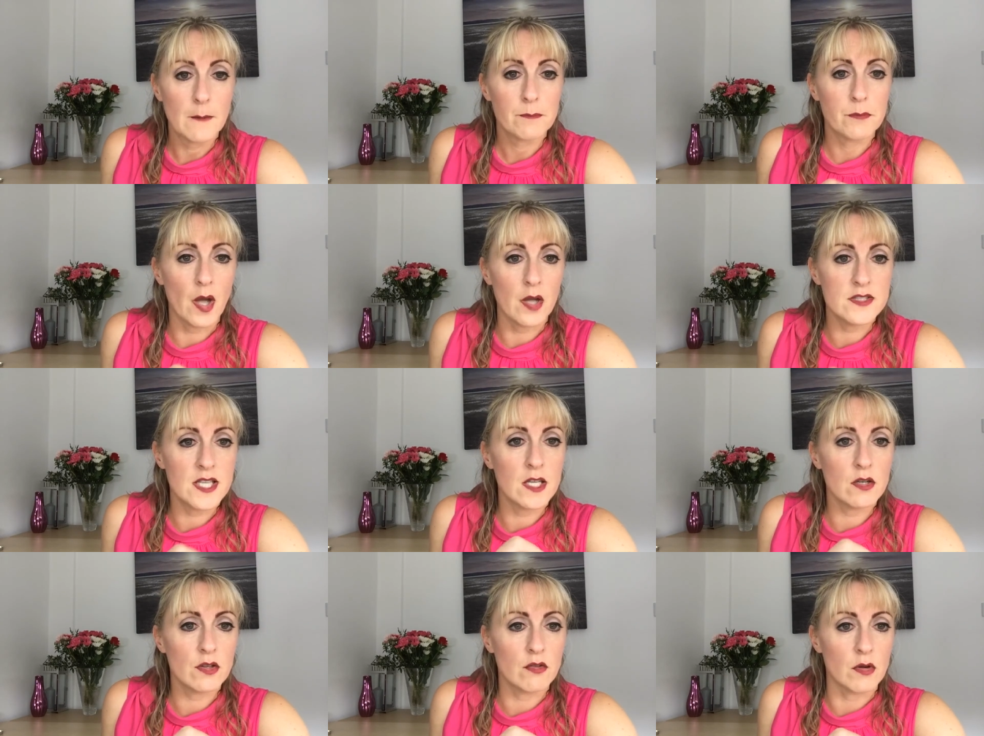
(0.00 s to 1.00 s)
Posting in
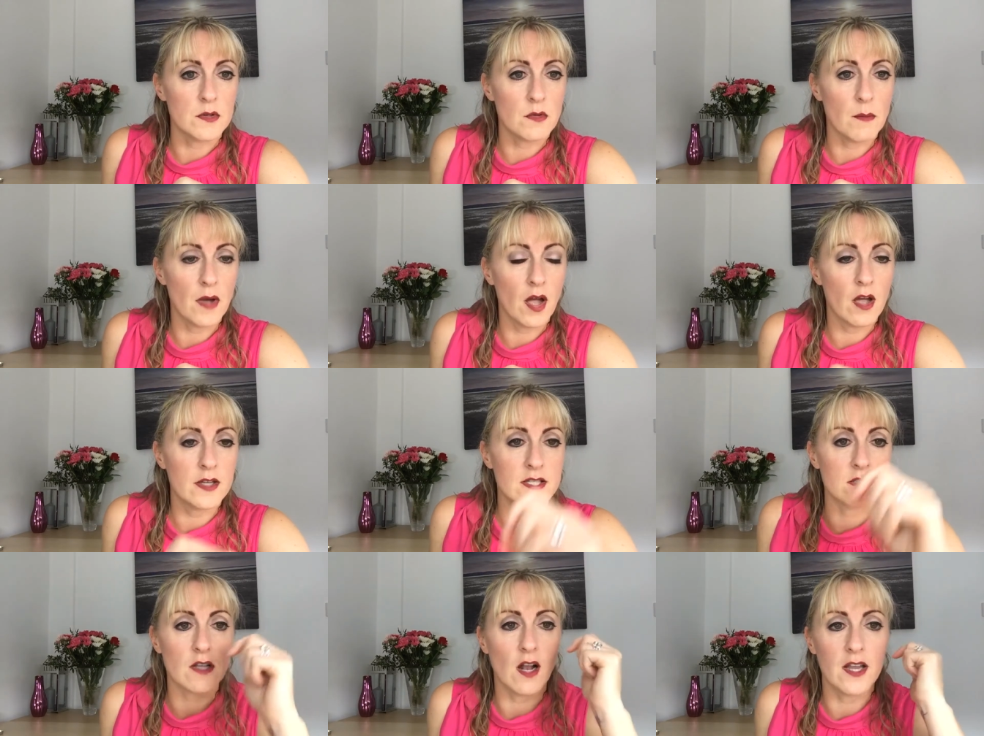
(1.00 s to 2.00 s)
other groups when my ideal
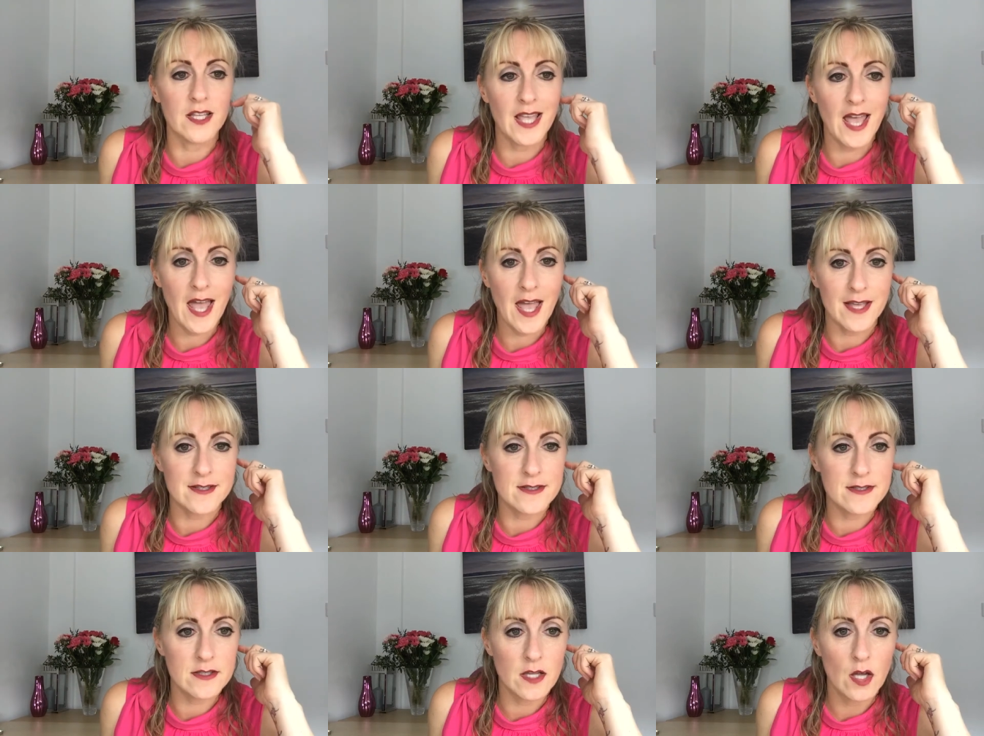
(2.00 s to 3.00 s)
client,
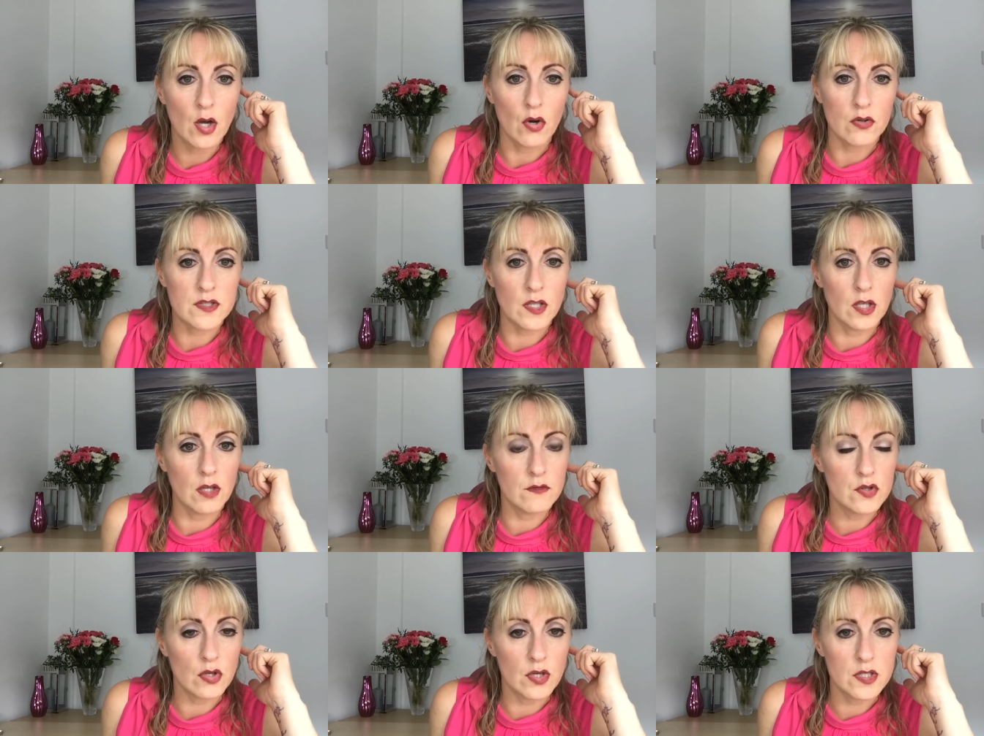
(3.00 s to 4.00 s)
yes. Also, you've
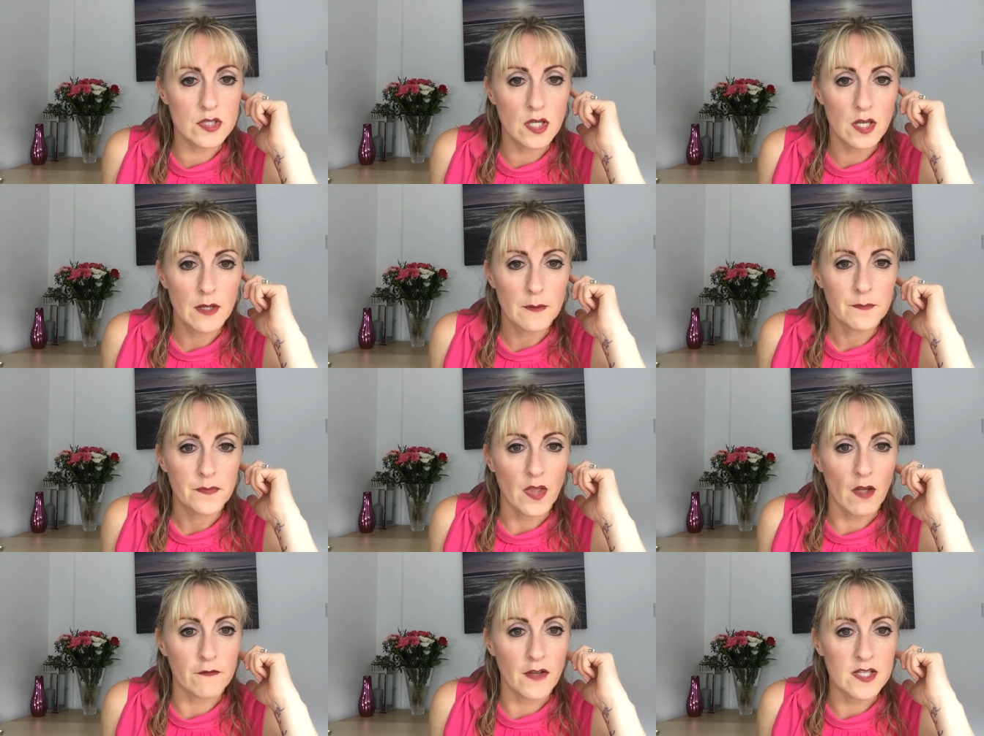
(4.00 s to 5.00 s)
joined a
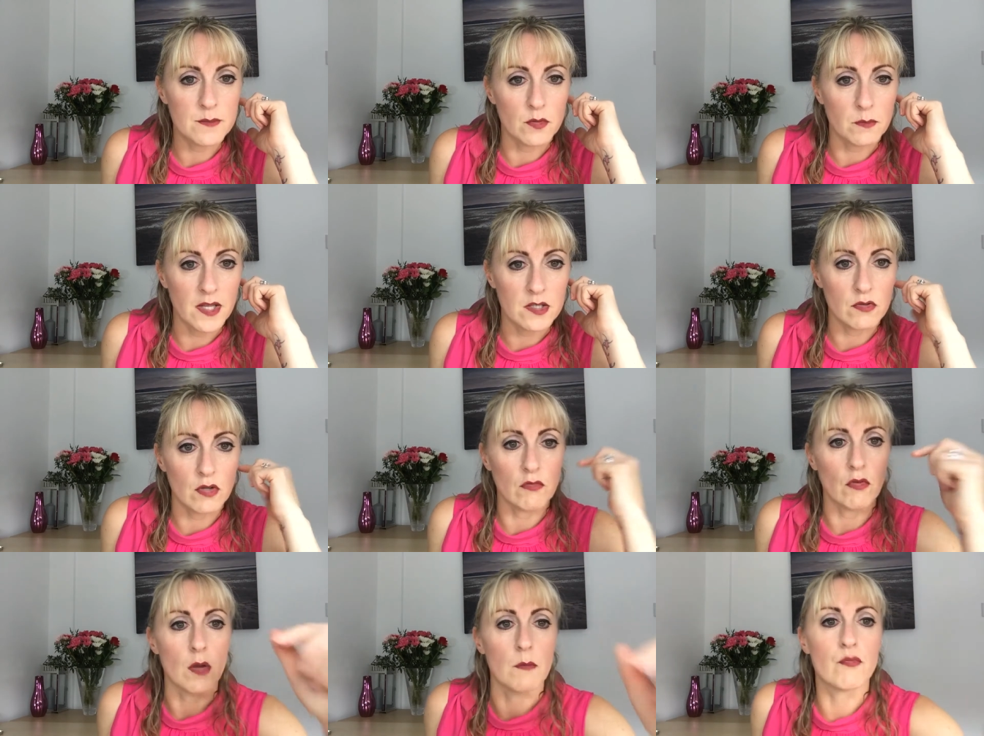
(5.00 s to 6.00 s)
Facebook mentoring
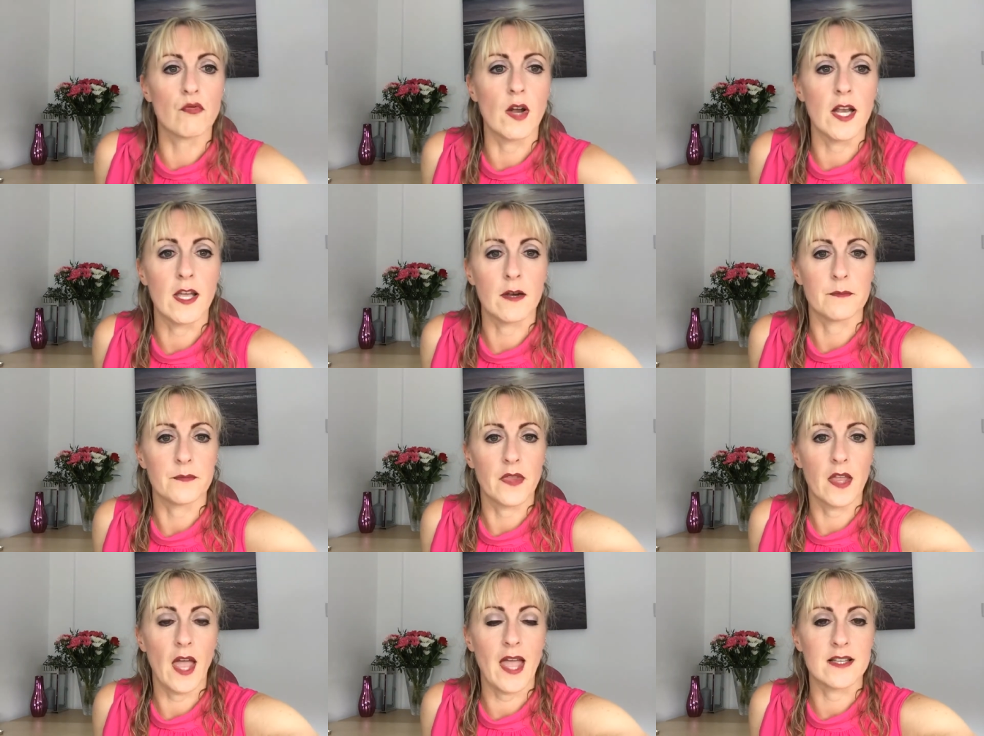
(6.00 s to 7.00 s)
group. Brilliant,
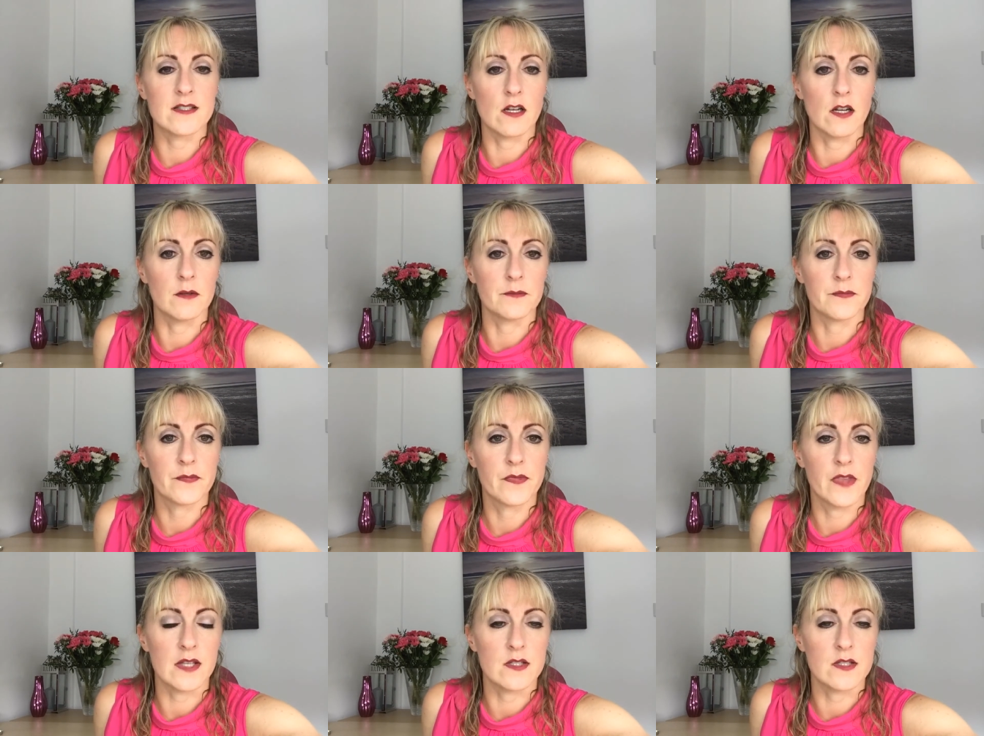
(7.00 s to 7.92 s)
excellent. That's